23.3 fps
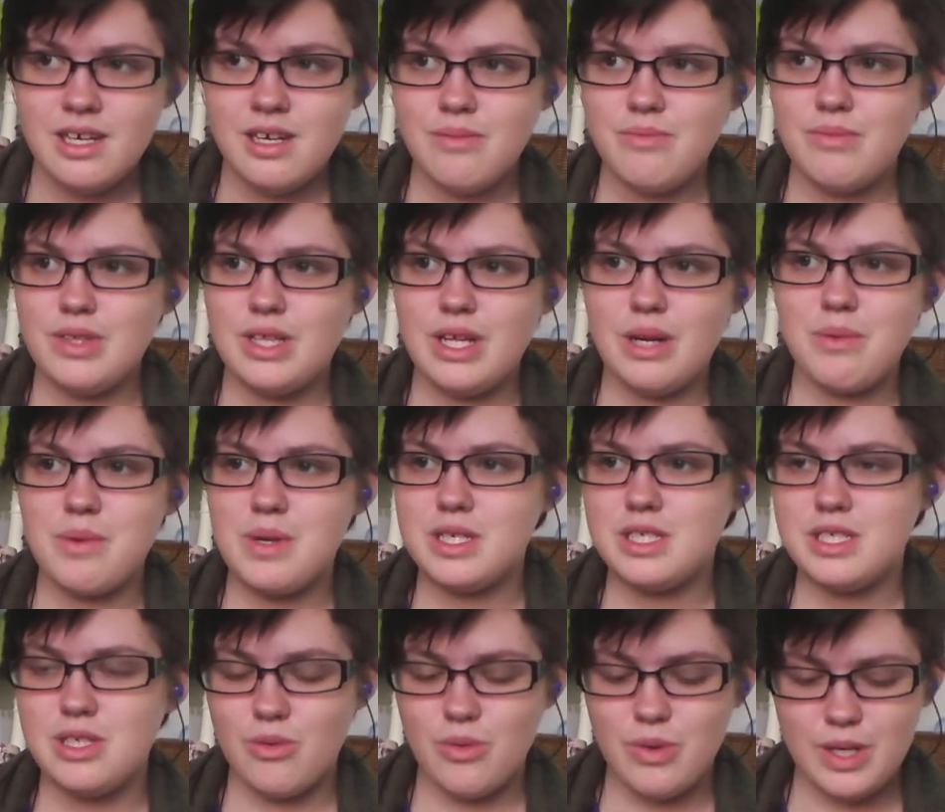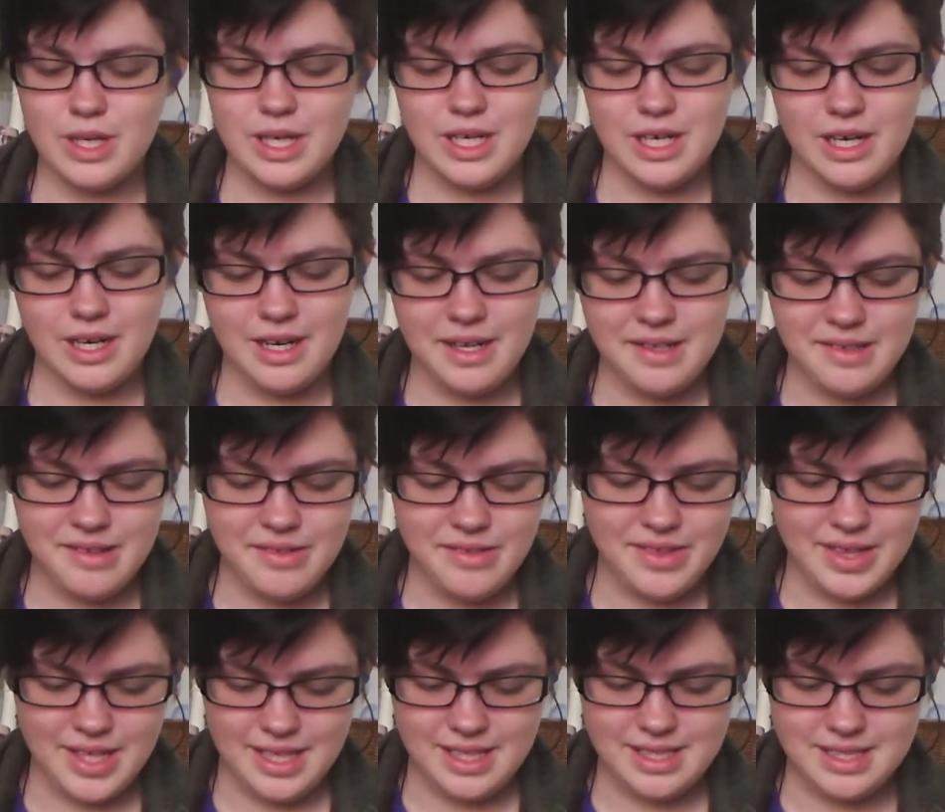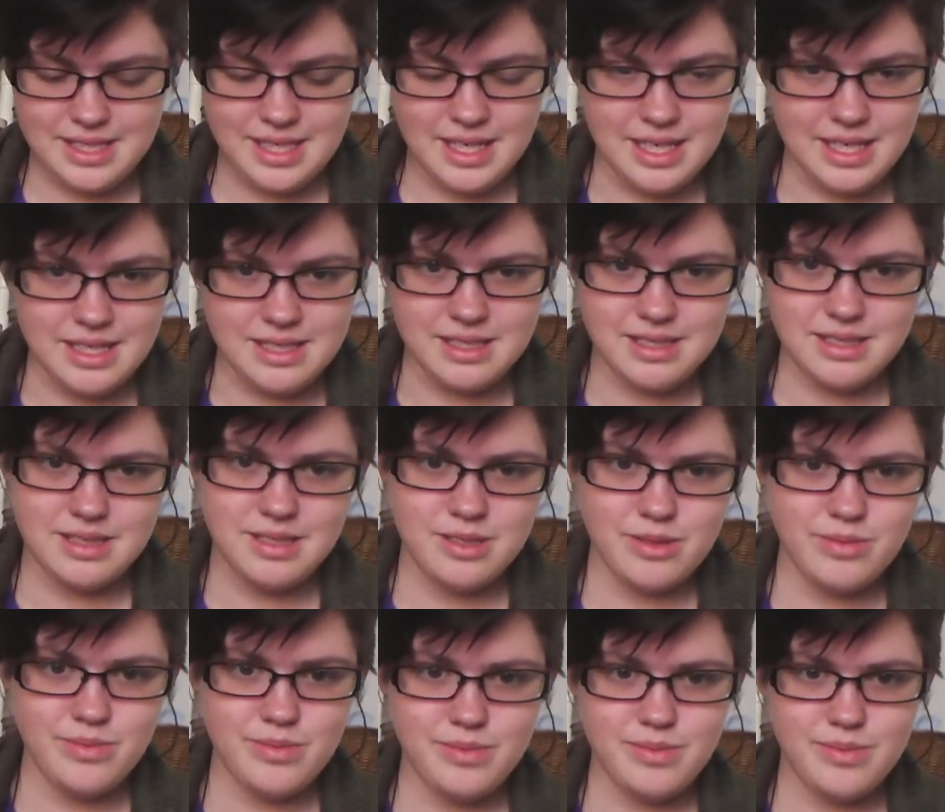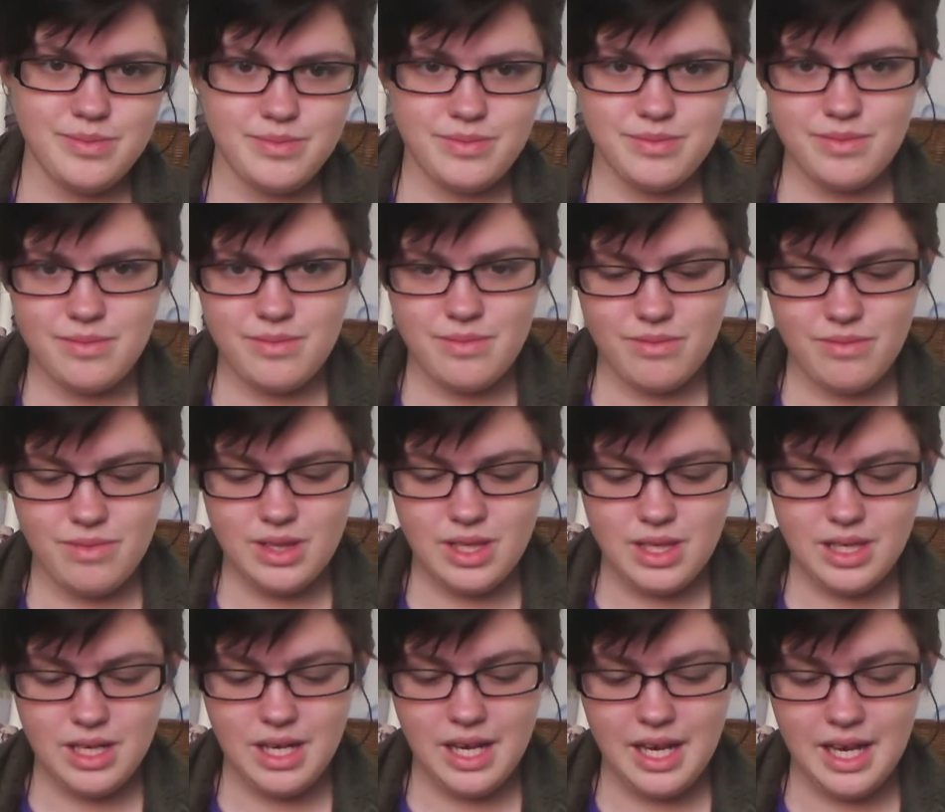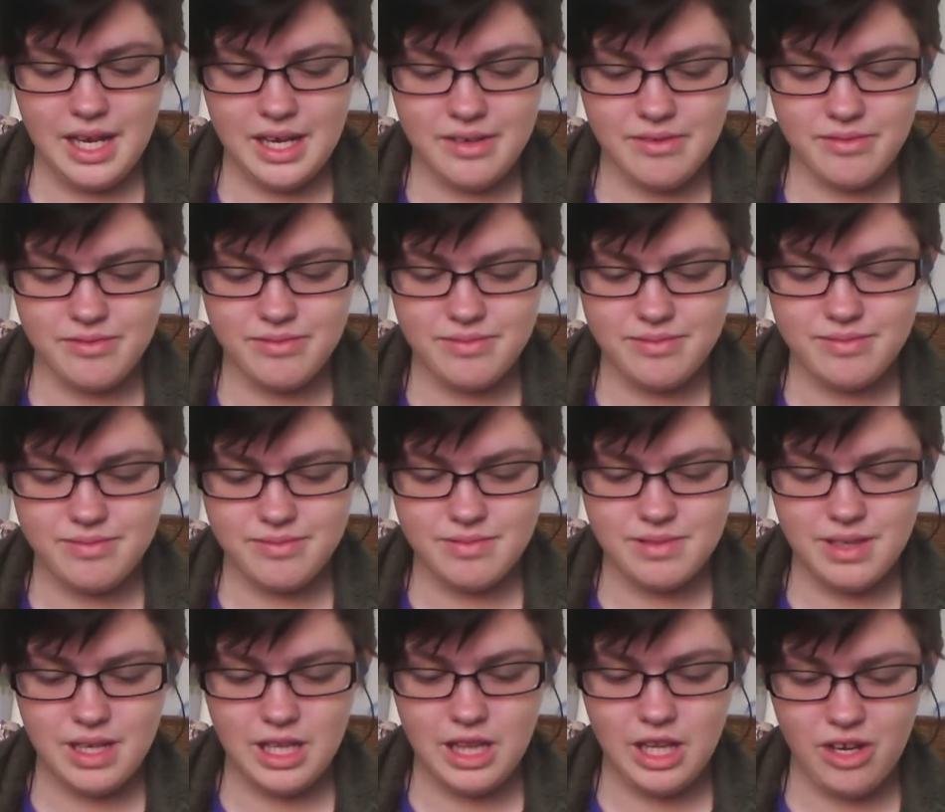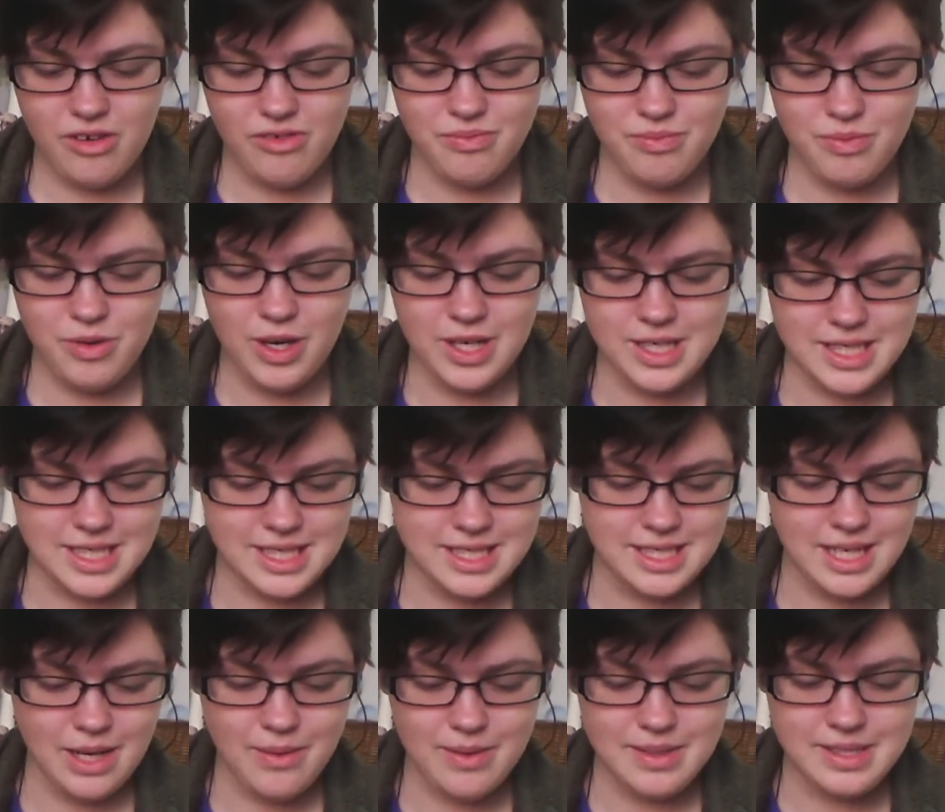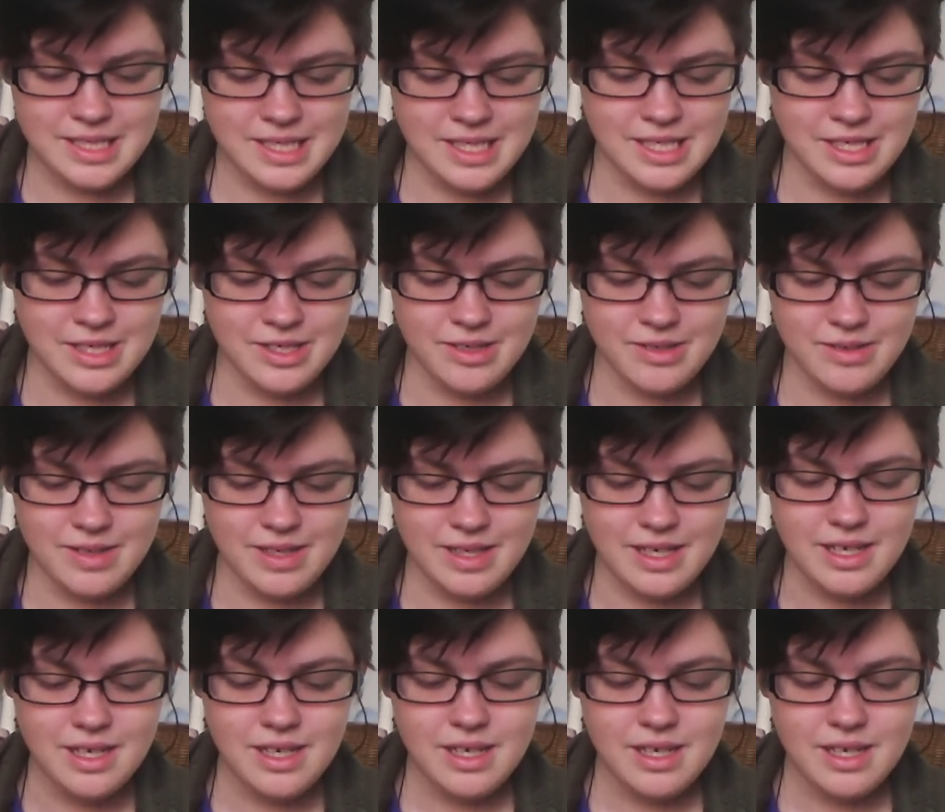But then I'm gonna start working on other things, because I have a lot of projects I want to do, and